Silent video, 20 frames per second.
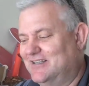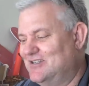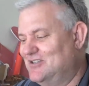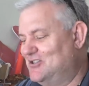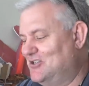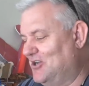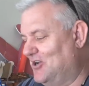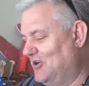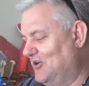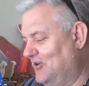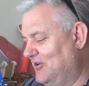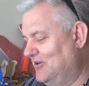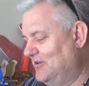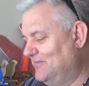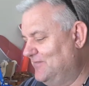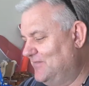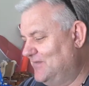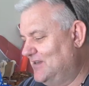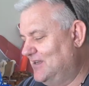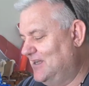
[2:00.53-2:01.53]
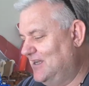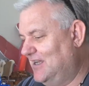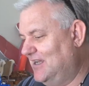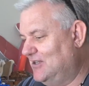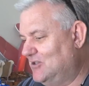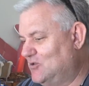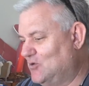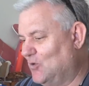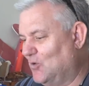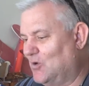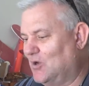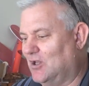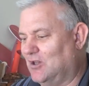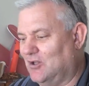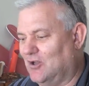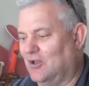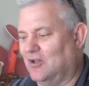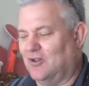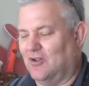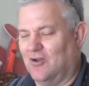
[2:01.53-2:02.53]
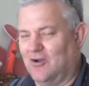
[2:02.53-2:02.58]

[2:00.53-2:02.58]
So it took a lot